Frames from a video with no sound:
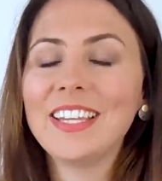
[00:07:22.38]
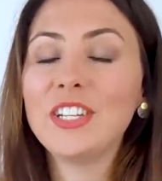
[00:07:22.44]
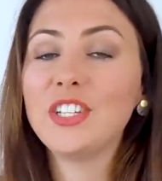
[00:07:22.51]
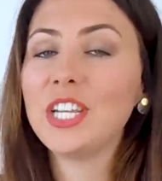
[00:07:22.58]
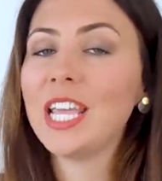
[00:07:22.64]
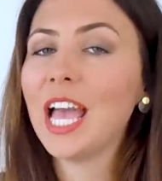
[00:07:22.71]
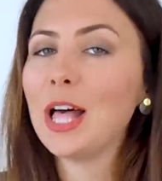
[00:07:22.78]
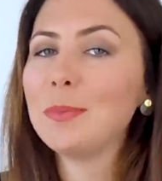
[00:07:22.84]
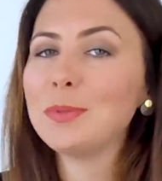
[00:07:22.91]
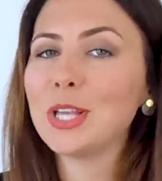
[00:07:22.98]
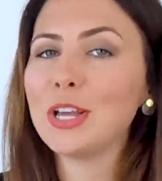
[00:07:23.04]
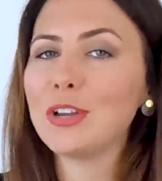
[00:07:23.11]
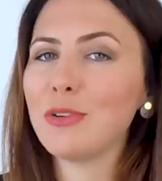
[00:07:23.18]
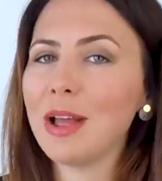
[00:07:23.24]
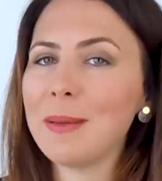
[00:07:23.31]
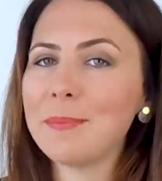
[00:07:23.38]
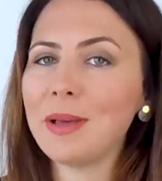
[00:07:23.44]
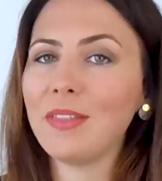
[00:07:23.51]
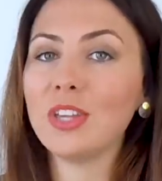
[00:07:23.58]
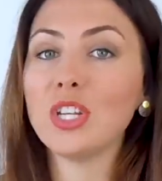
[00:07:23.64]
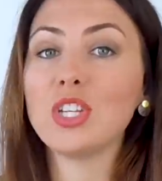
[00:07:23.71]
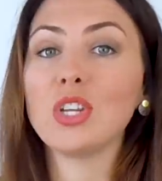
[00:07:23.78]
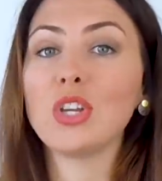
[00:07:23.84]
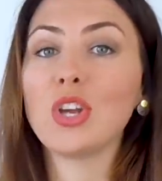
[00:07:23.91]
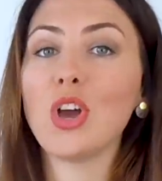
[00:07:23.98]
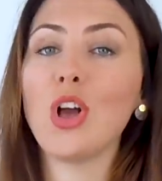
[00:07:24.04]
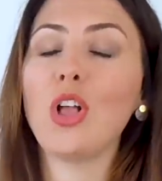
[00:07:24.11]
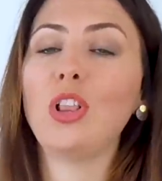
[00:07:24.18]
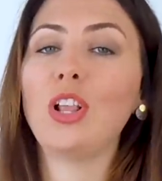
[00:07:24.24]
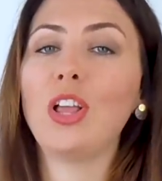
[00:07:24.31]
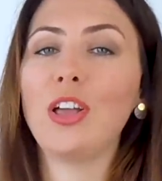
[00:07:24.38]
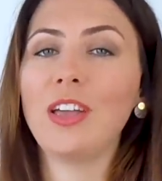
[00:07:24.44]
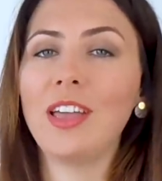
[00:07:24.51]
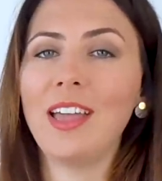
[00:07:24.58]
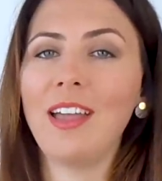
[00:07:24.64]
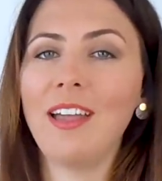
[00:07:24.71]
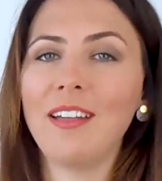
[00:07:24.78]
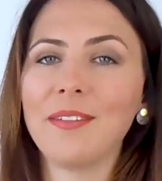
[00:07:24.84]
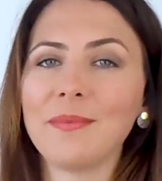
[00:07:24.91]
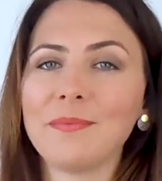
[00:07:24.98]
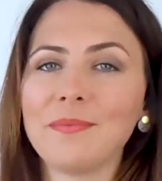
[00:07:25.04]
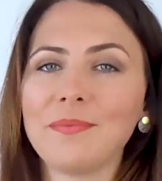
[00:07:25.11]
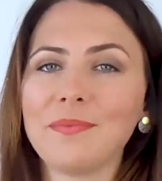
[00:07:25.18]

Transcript: She helps her grandmother to curl her hair.